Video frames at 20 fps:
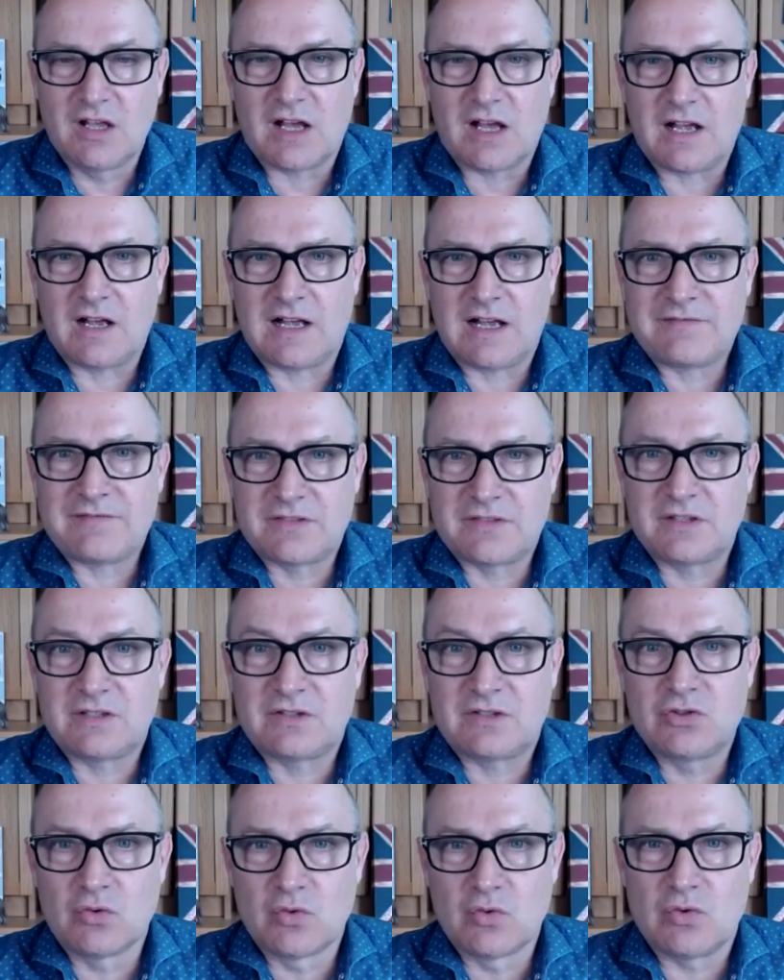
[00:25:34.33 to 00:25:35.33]
Have the
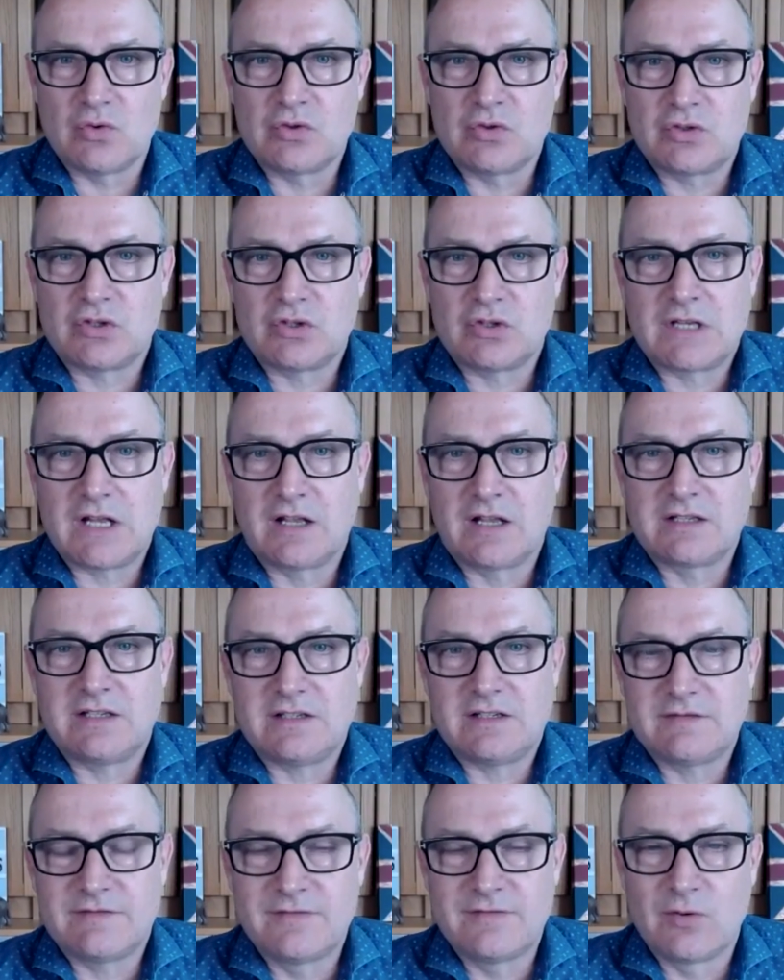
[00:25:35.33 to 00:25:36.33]
doors started
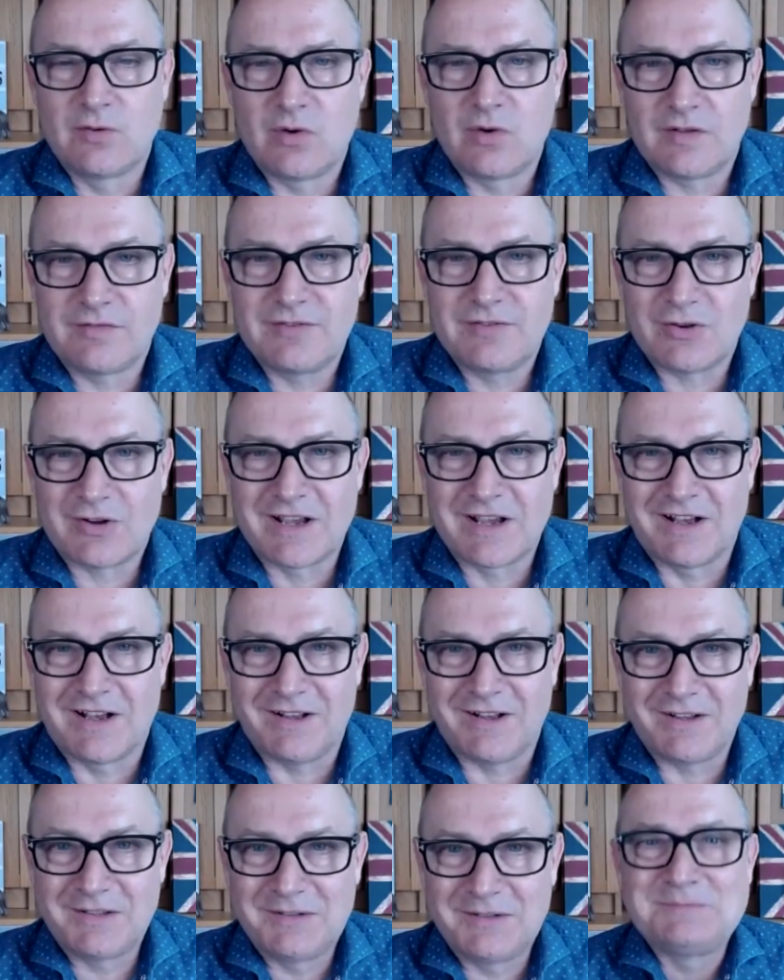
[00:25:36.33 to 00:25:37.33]
to fall off your
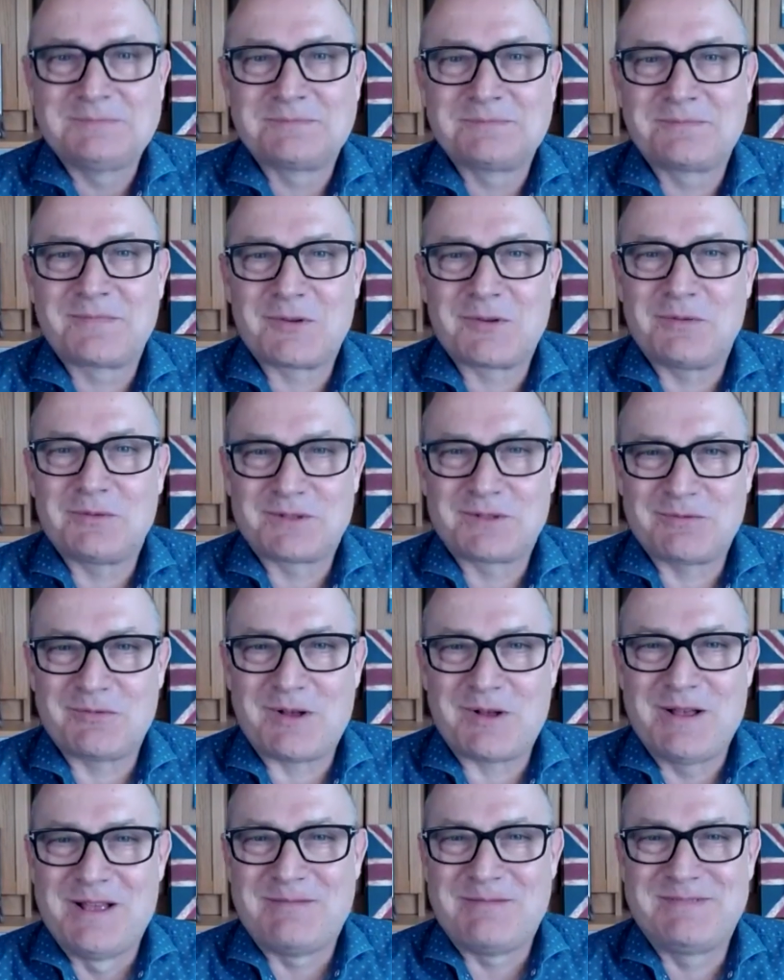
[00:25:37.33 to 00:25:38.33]
car? So
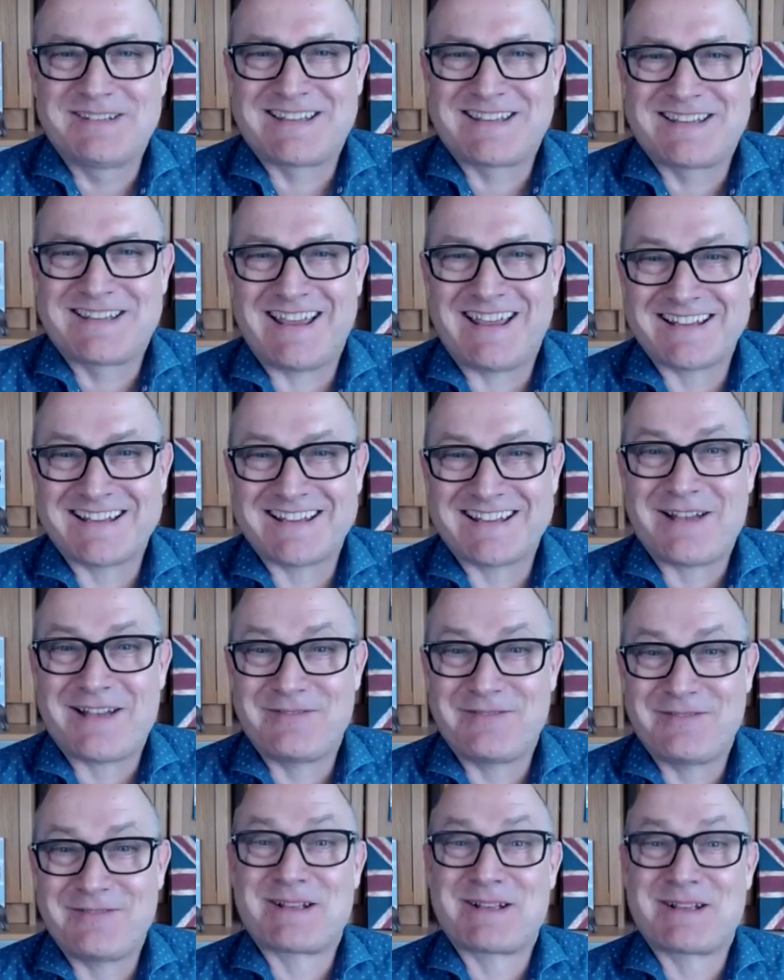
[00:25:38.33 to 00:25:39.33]
what I'm saying is,
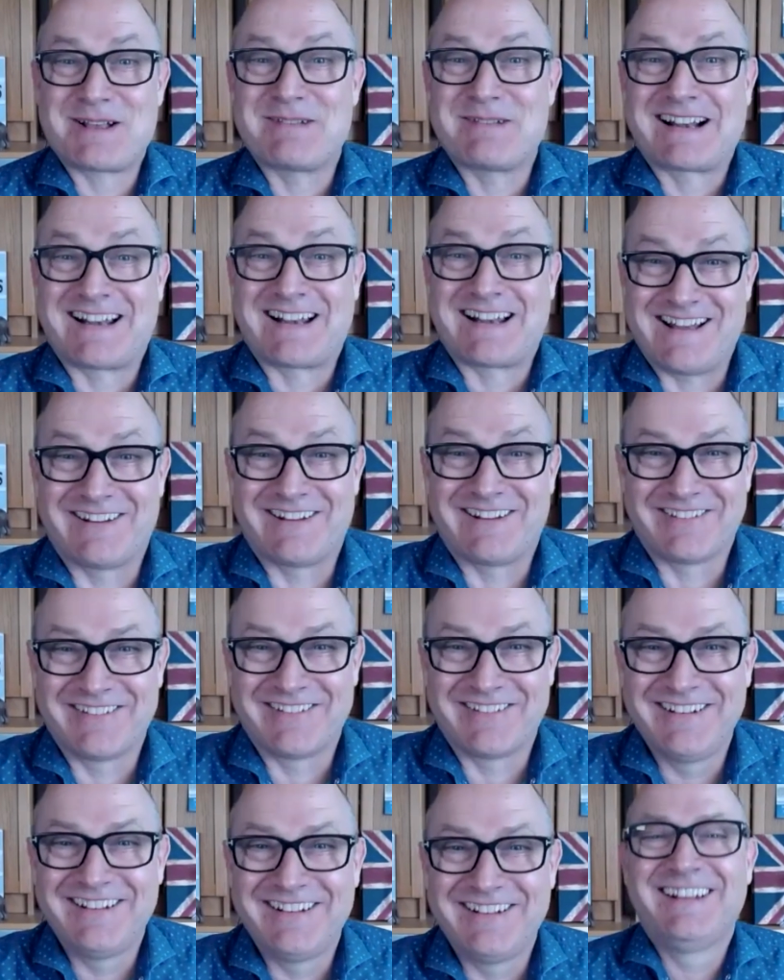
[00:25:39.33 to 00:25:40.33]
have you become a clown?
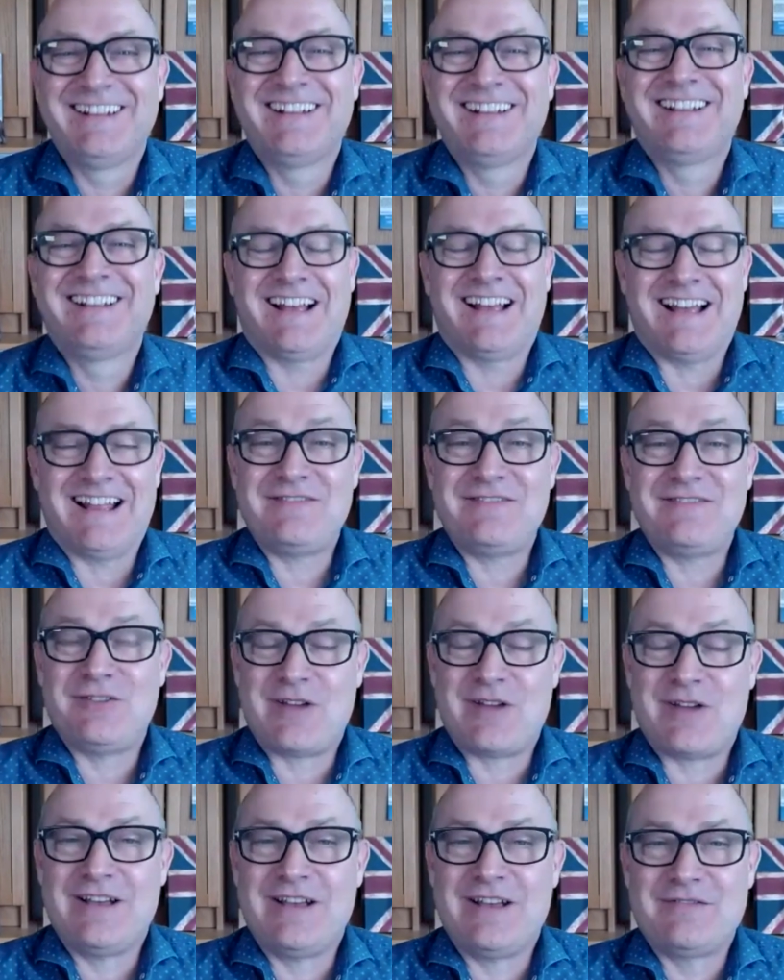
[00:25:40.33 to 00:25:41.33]
And if you
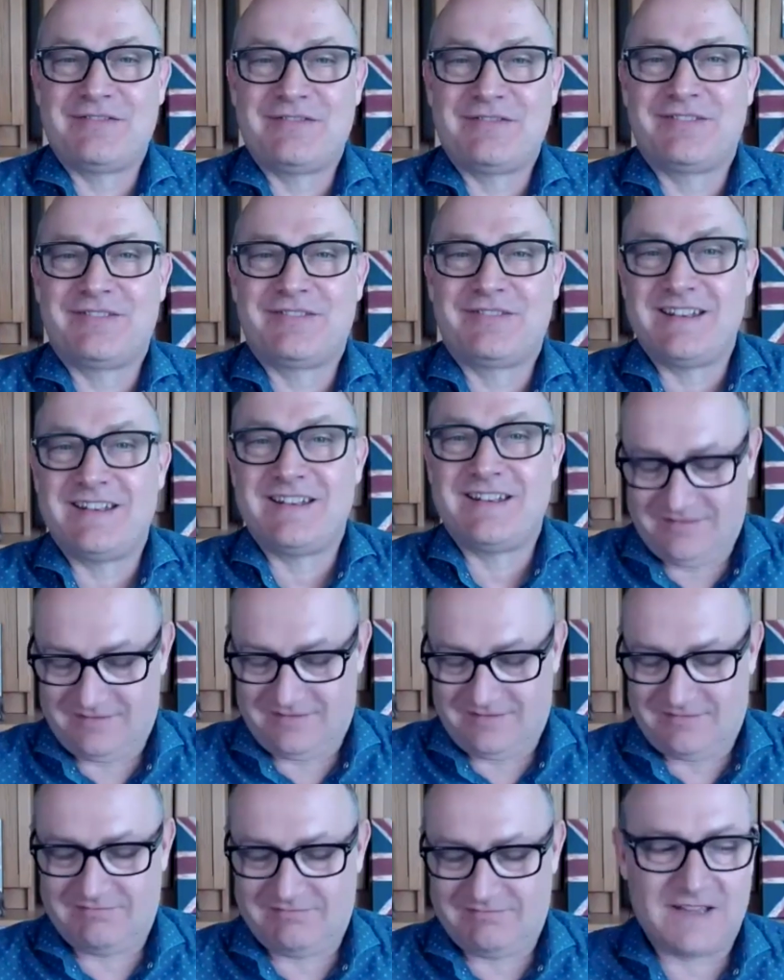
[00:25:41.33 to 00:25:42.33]
have, then
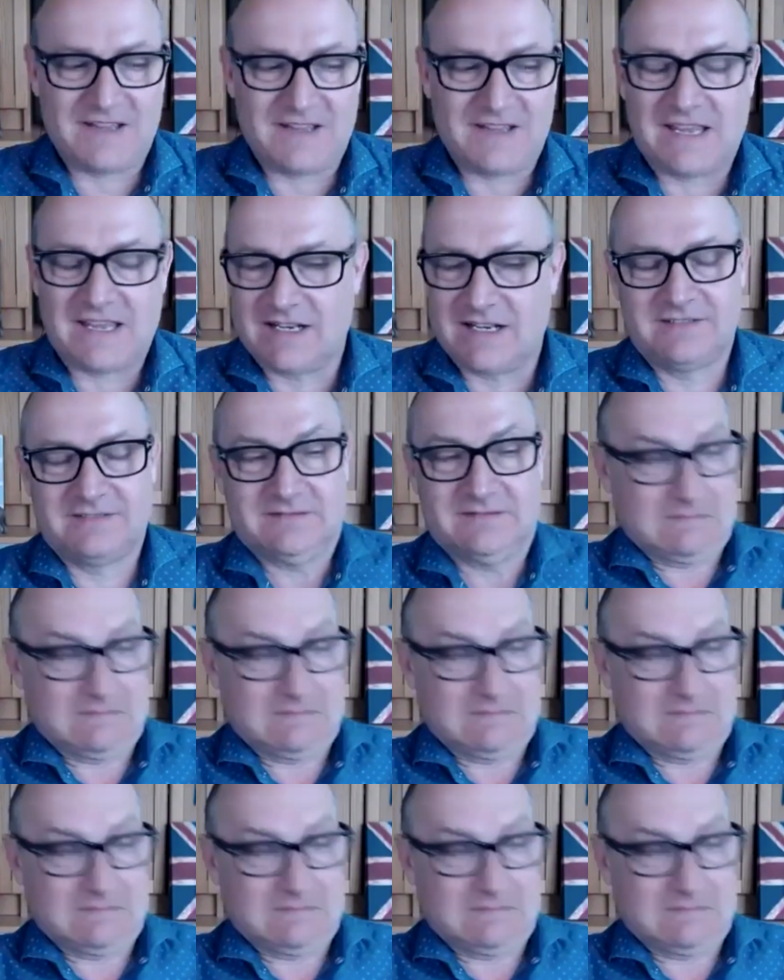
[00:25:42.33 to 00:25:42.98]
forget it.